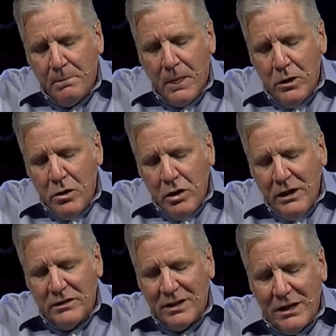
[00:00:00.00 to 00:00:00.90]
you need
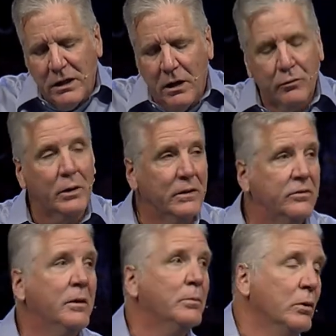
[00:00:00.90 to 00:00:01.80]
to take cover in the
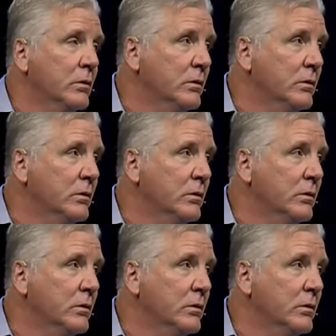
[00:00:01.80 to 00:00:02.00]
temple.